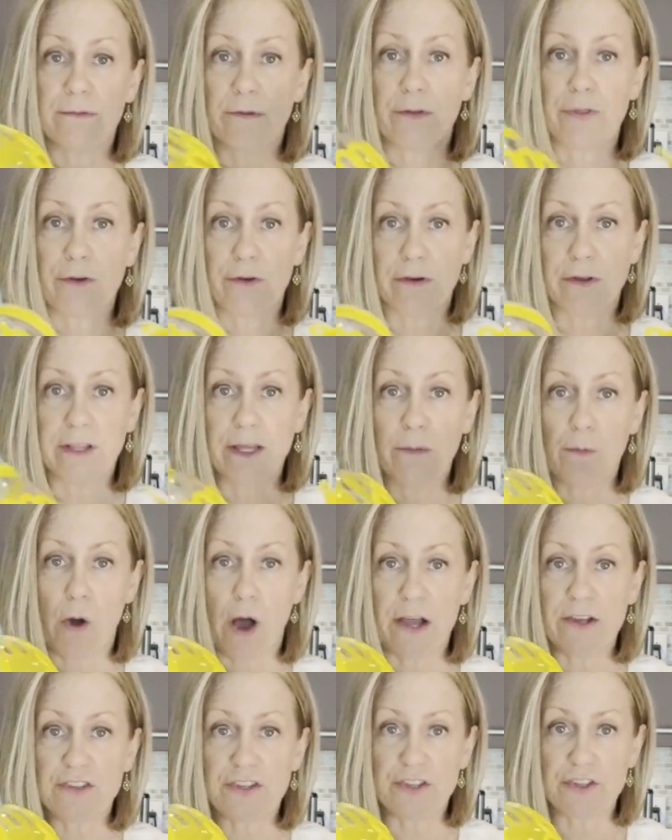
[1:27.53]
thoroughly
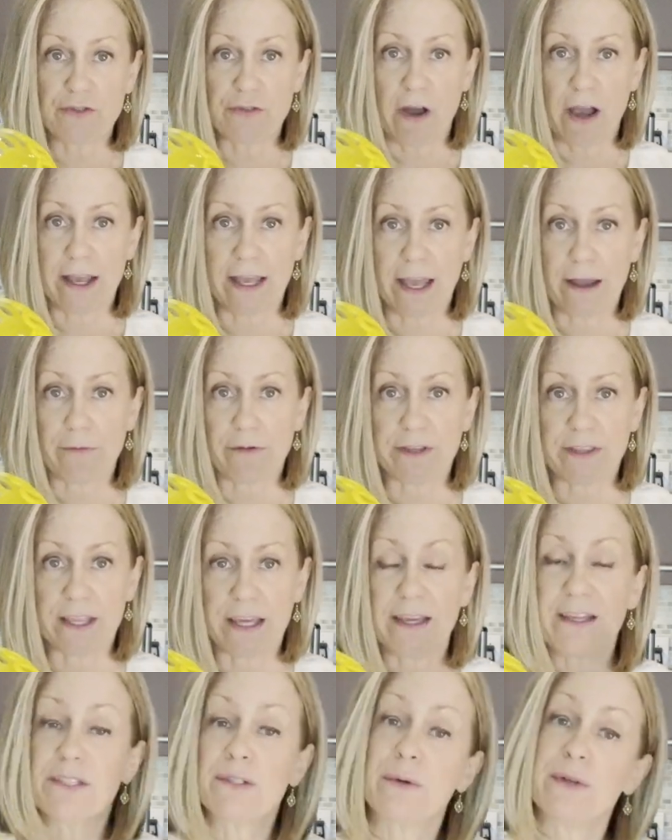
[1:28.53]
wash and dry
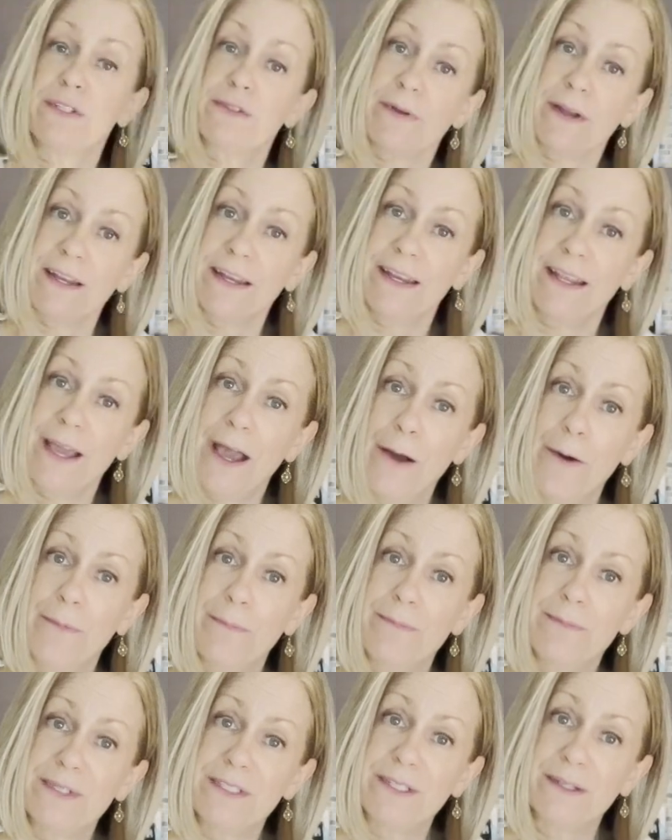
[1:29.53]
everything so it's ready to go.
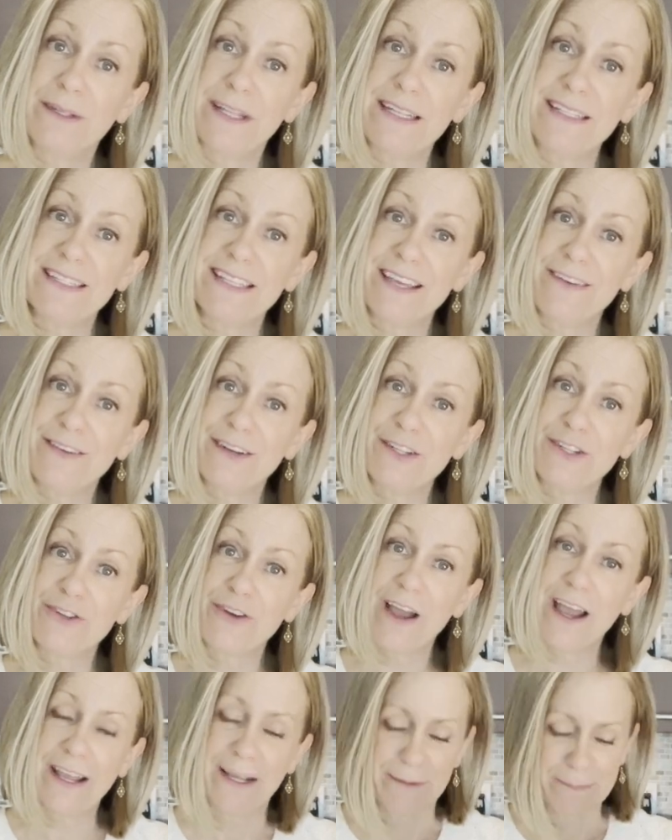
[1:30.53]
So let's give it a
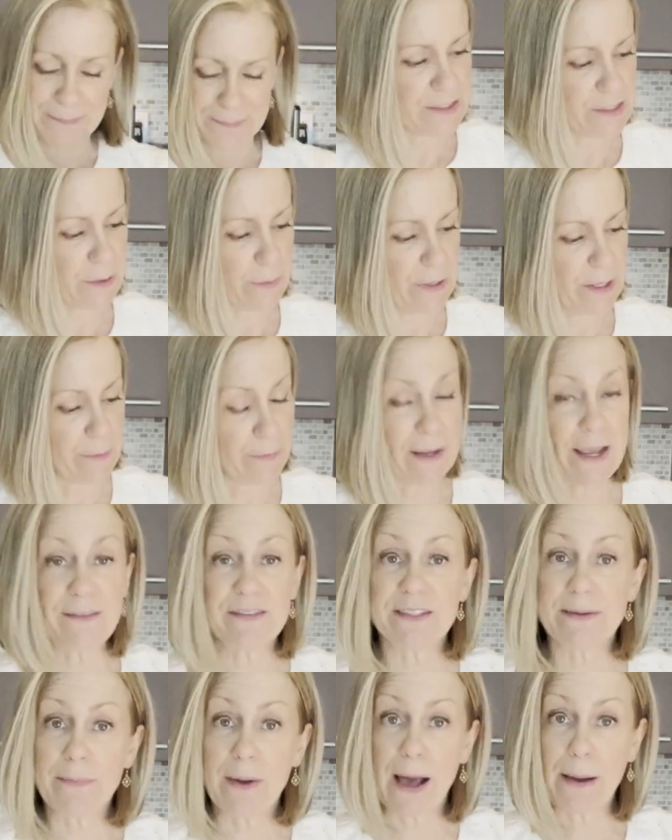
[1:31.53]
try. So here we have
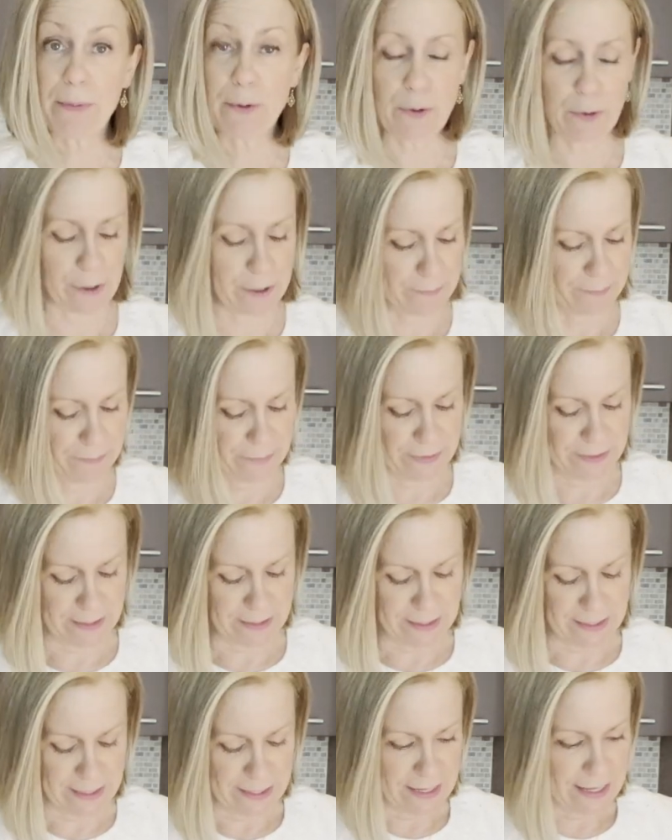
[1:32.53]
some popcorn,
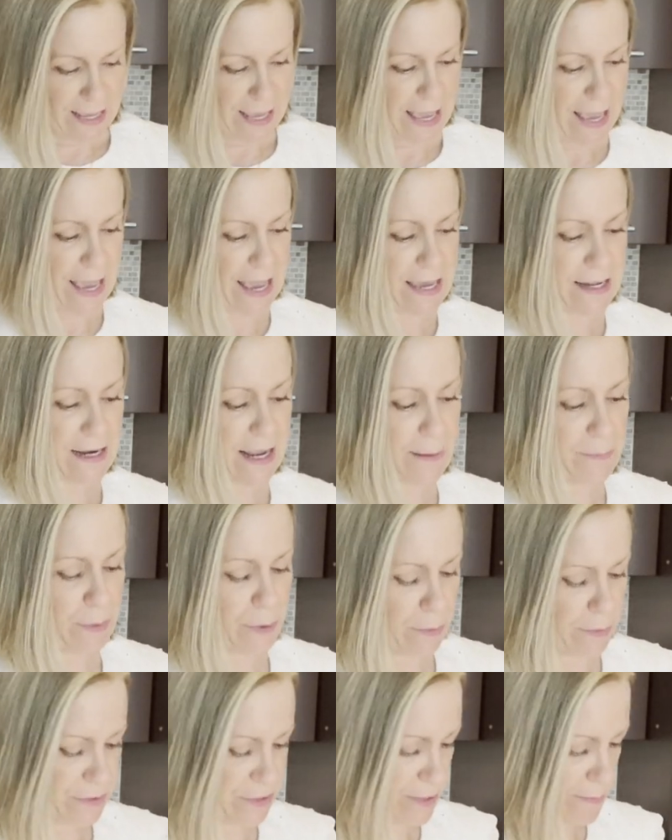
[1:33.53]
and I'm
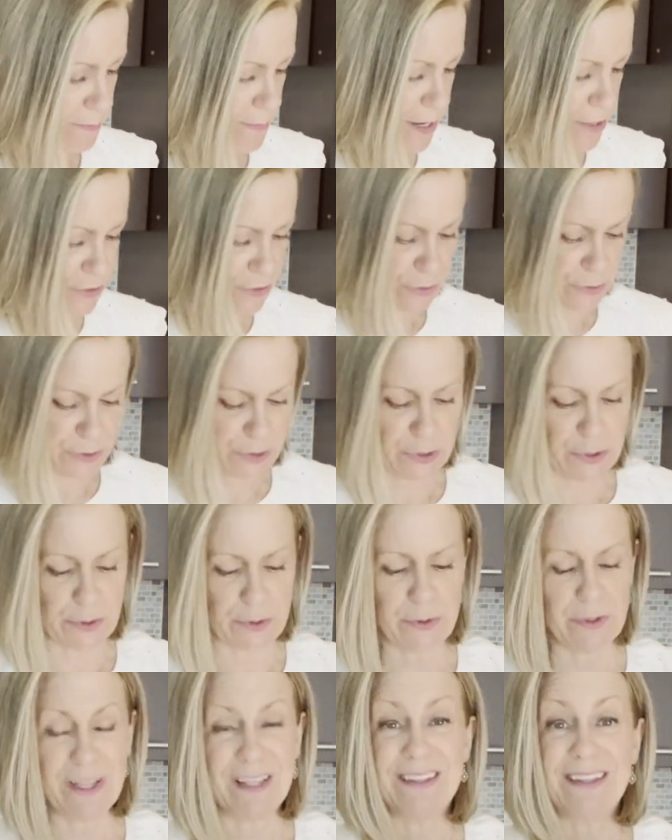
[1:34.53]
going to measure to
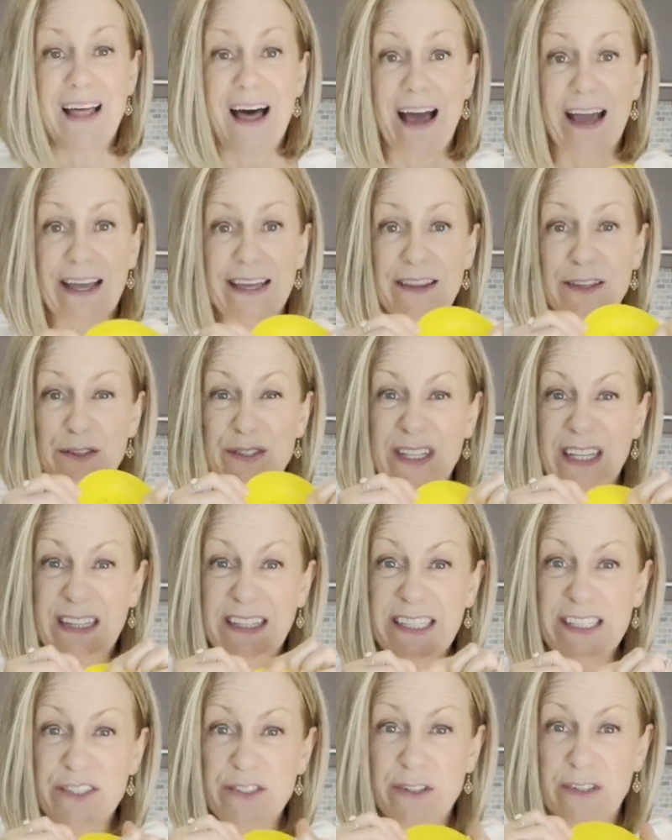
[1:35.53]
the line. There's a
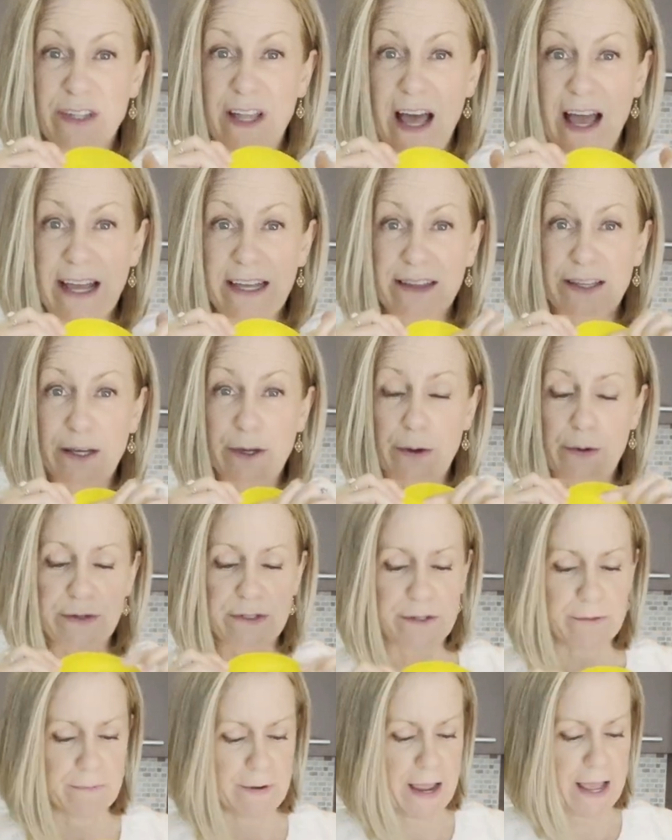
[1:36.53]
little line that goes
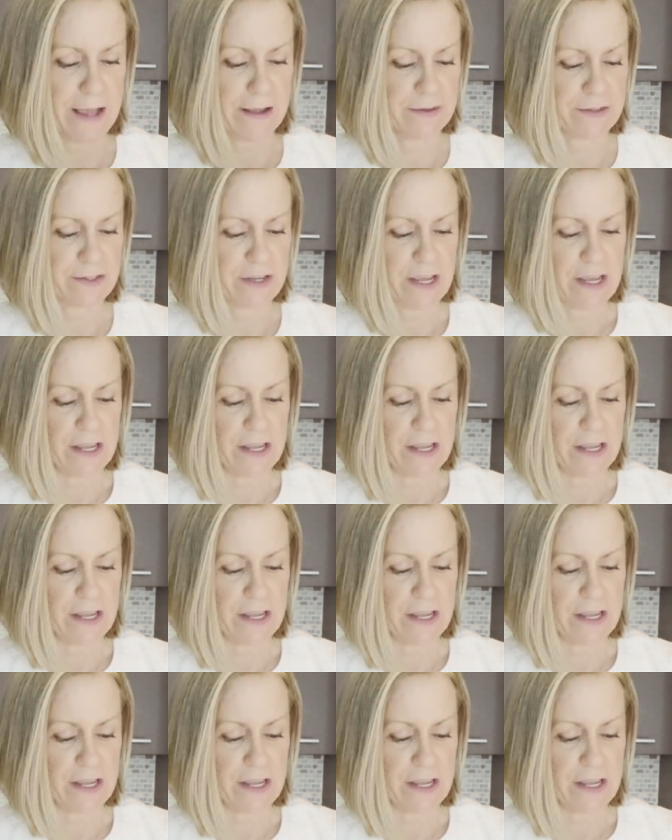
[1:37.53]
around